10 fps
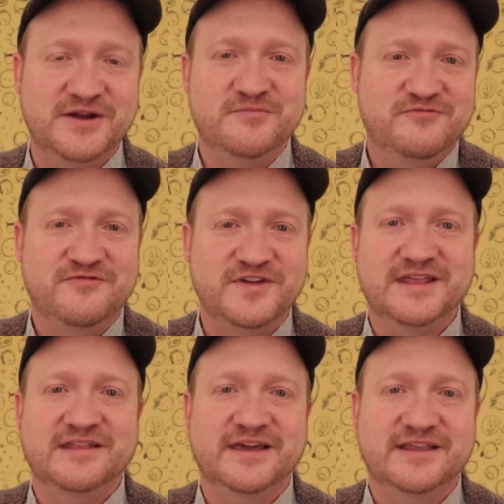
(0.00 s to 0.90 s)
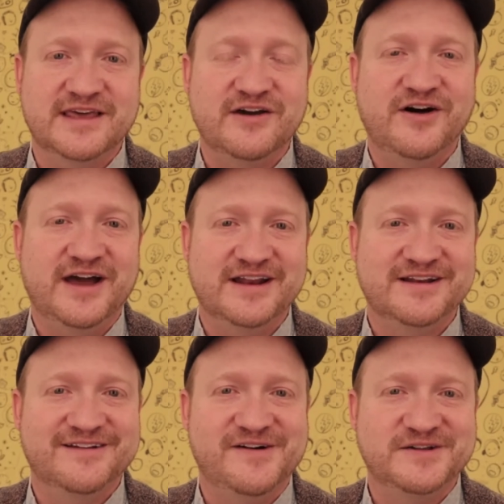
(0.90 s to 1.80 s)
feeling like they all had
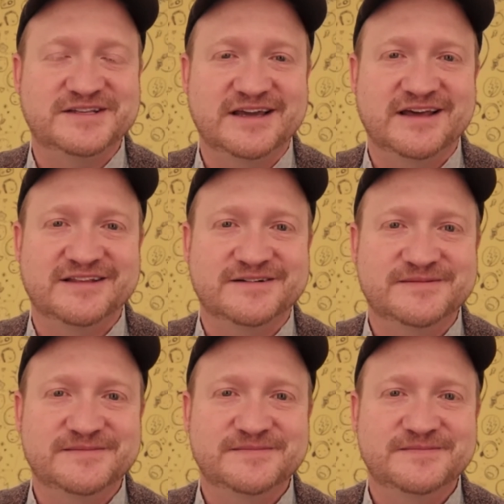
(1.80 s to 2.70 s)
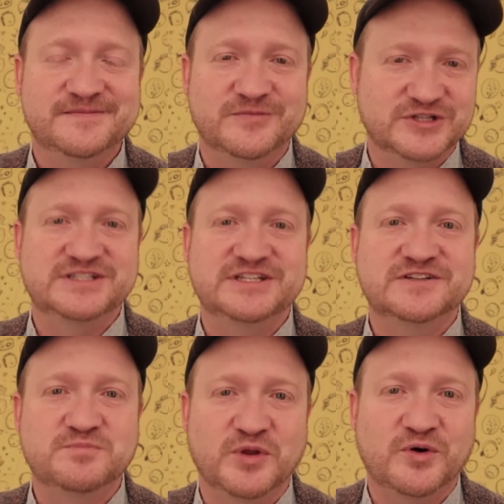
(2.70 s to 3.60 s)
it all together. We're just
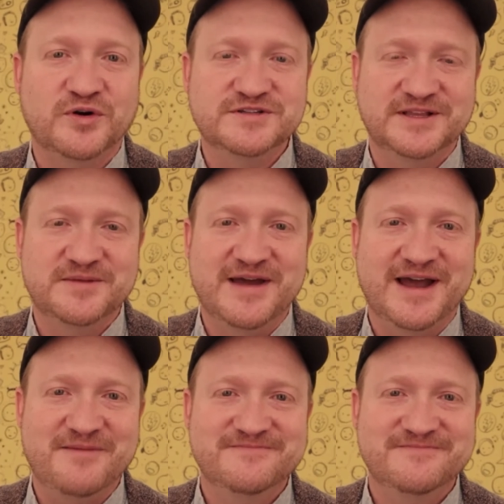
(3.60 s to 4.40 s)
explorers on the map.